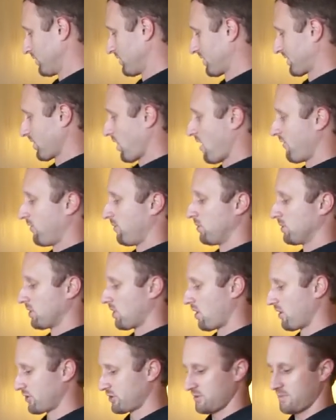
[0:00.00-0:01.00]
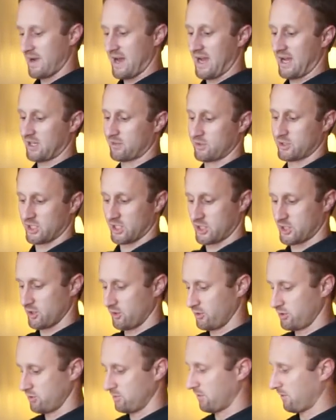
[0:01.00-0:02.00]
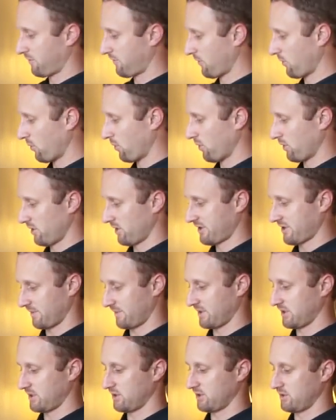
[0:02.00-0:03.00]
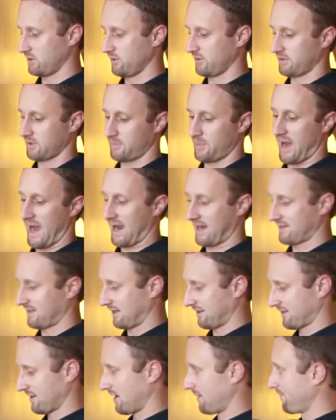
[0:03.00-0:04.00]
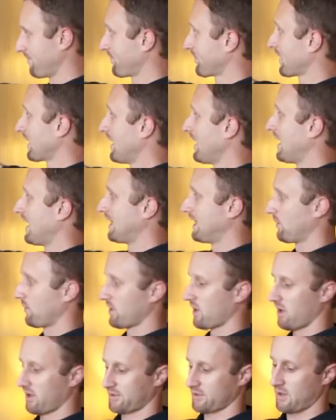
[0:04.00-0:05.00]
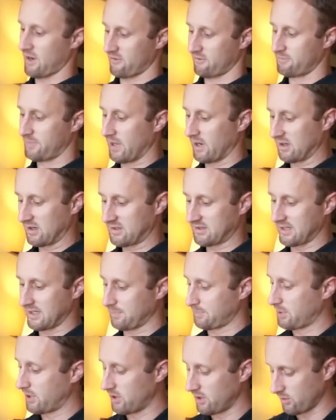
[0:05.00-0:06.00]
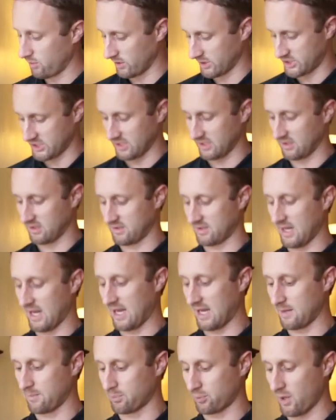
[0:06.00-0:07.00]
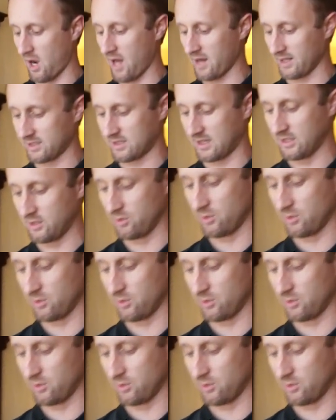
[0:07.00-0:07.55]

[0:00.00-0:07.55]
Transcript: your dissolvable laundry bags, which I showed you before, something you can use to pack things up. And then we also have Bug Zip, which is a product that